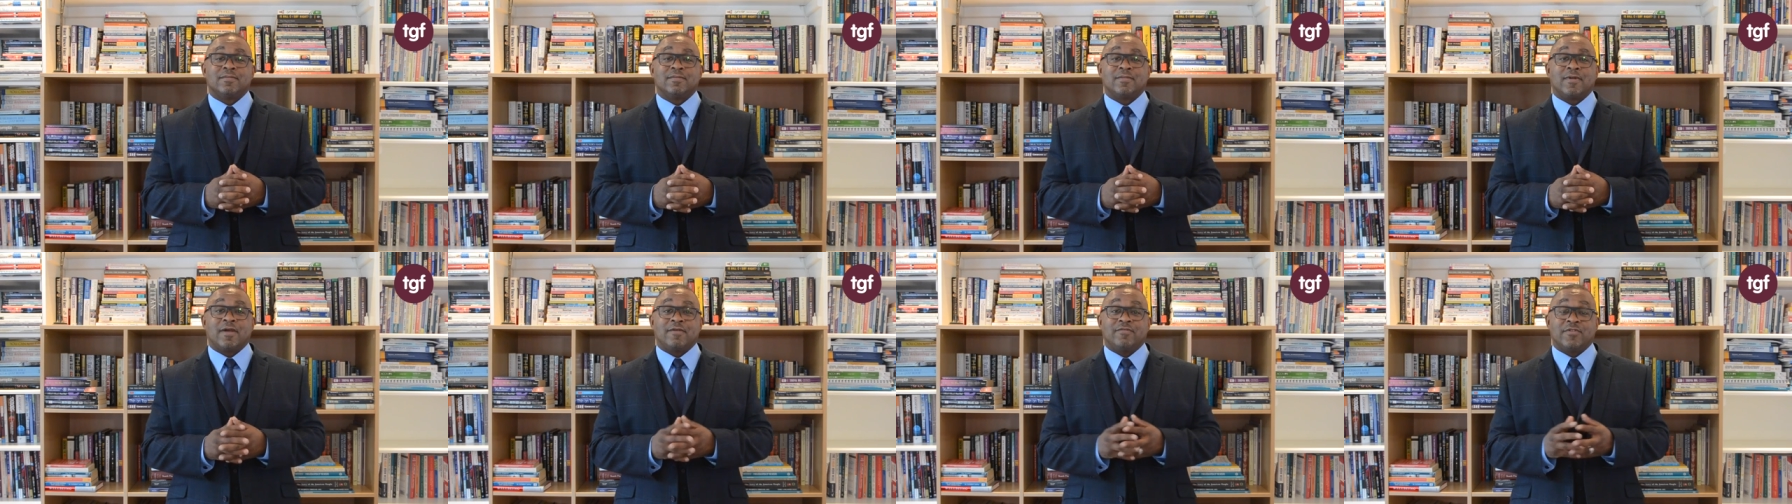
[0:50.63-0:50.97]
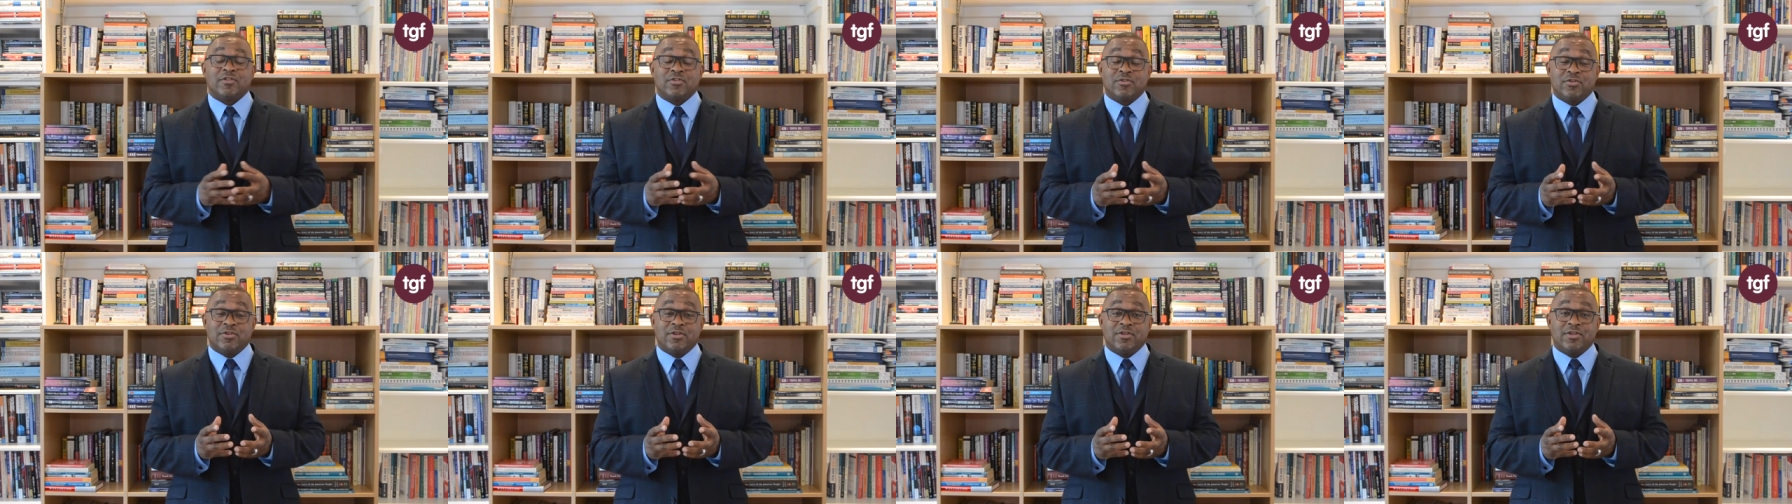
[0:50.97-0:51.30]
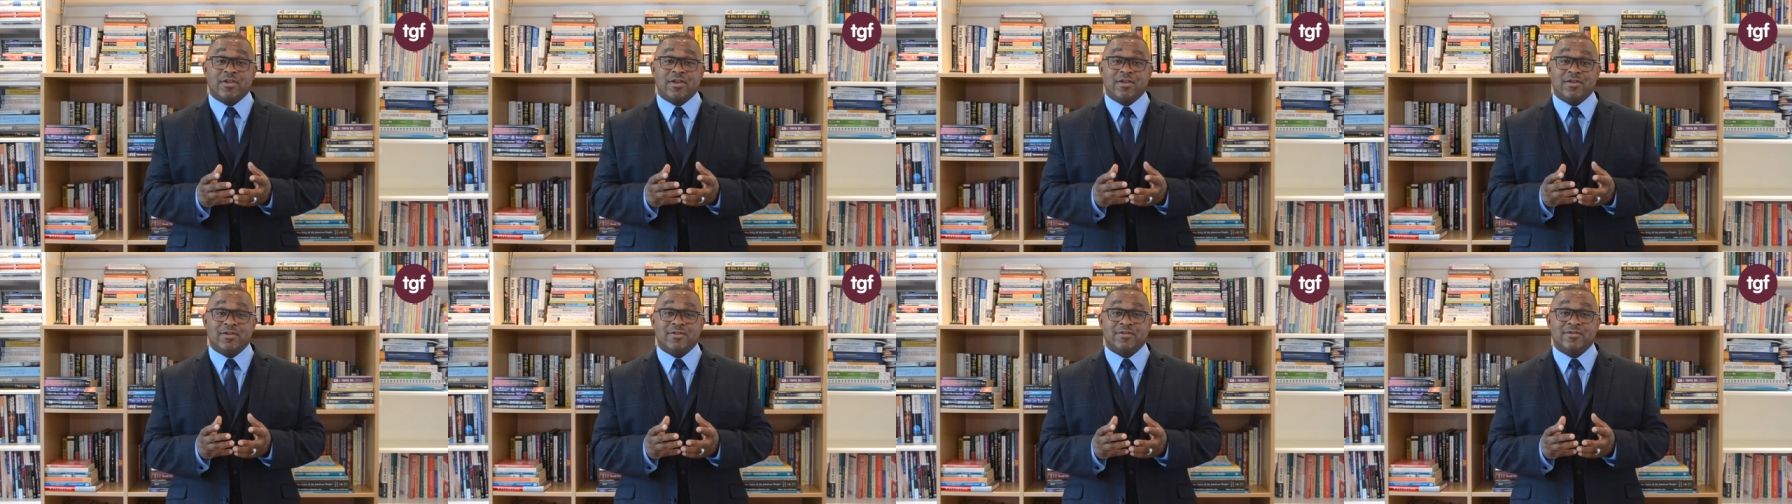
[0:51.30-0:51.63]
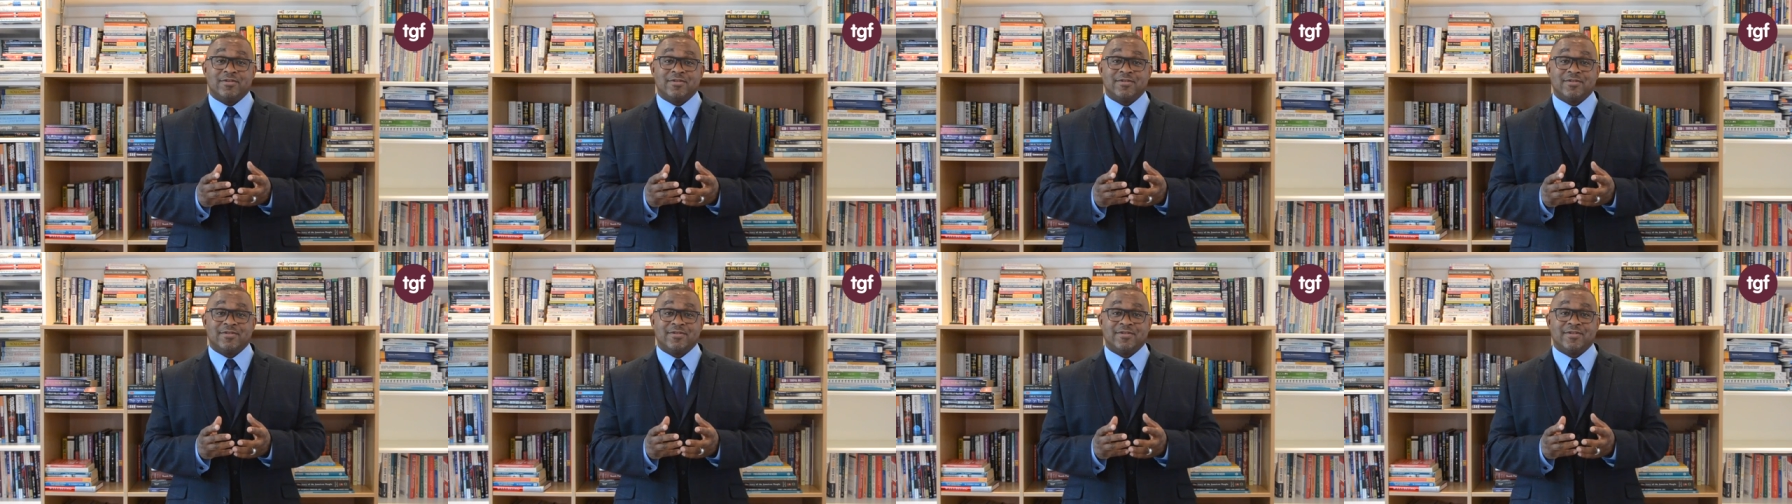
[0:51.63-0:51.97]
Have you done it yet?
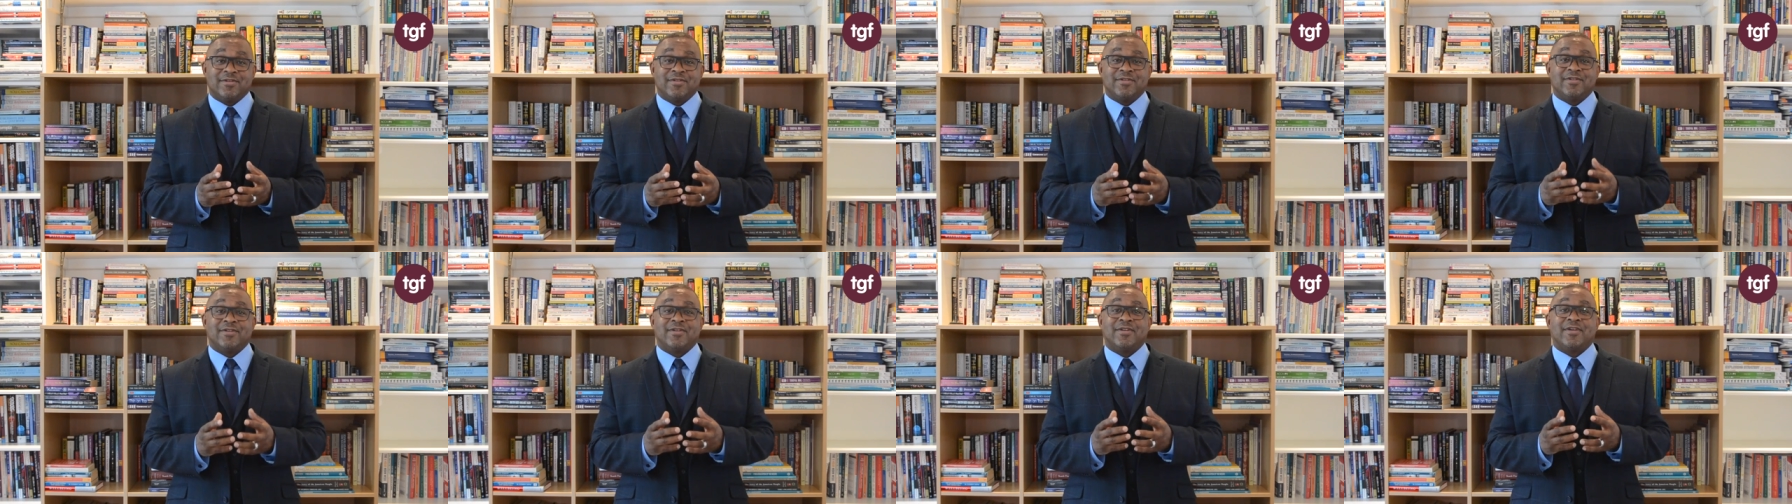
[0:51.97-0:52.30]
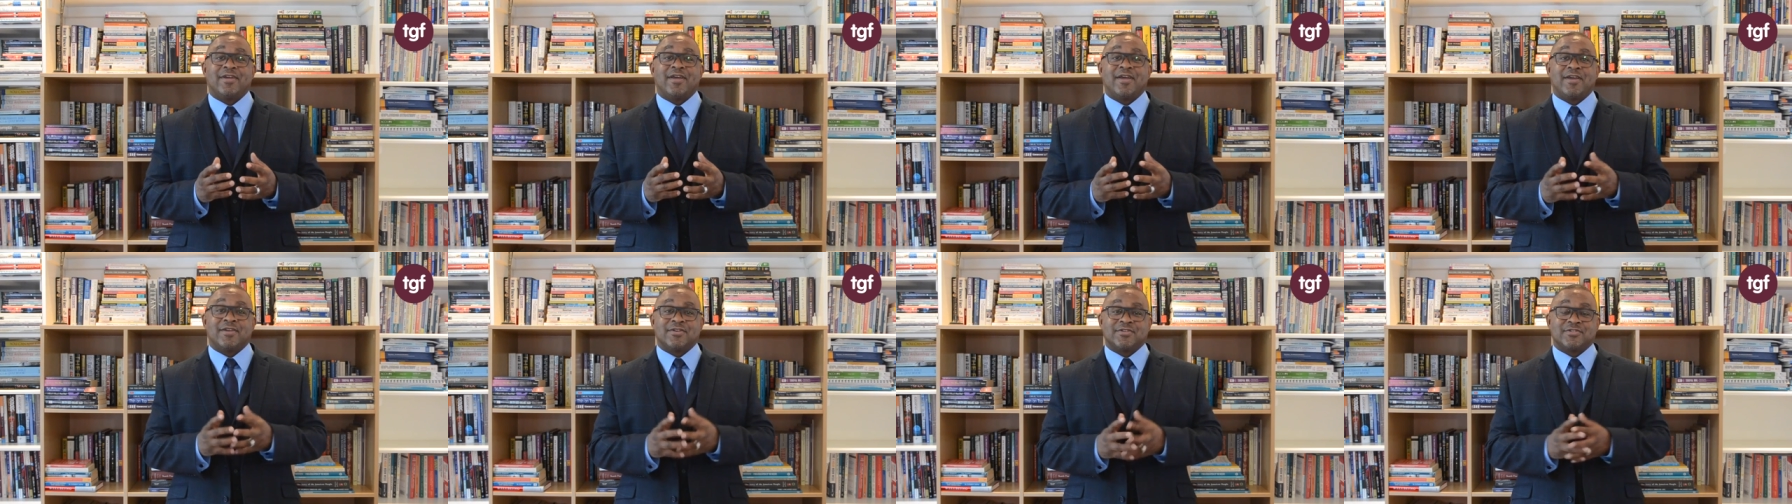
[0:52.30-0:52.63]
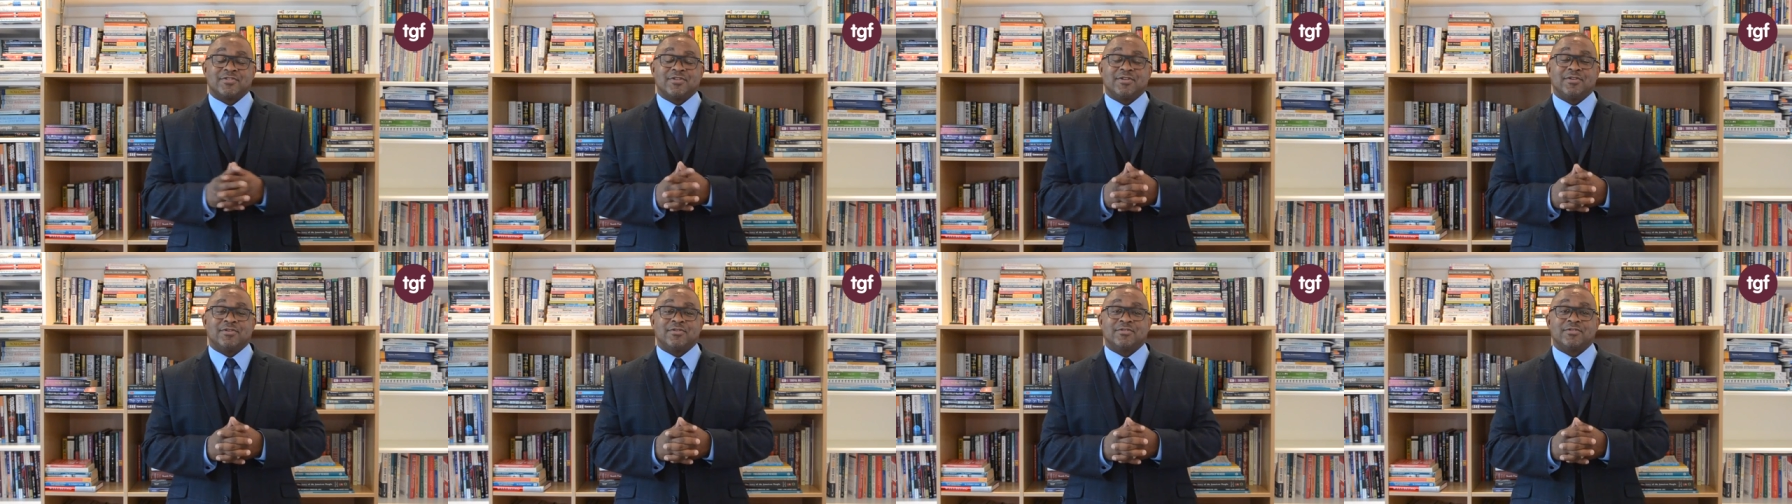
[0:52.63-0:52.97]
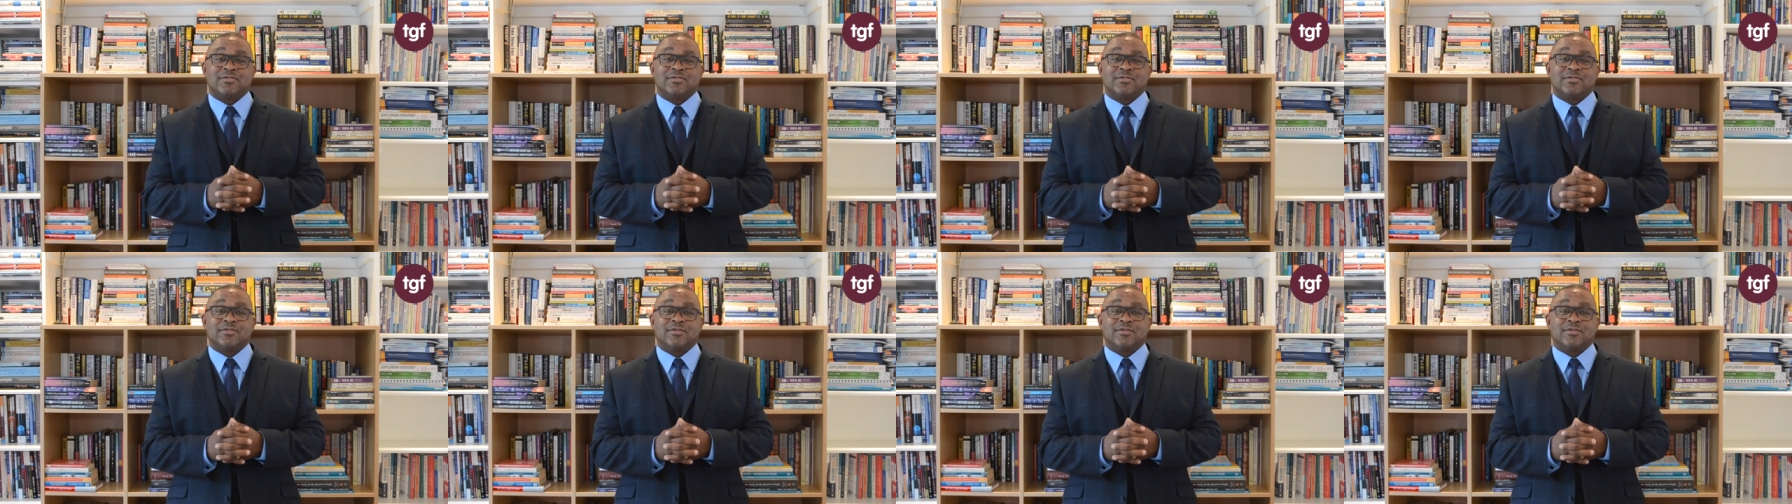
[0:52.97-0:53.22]
Excellent.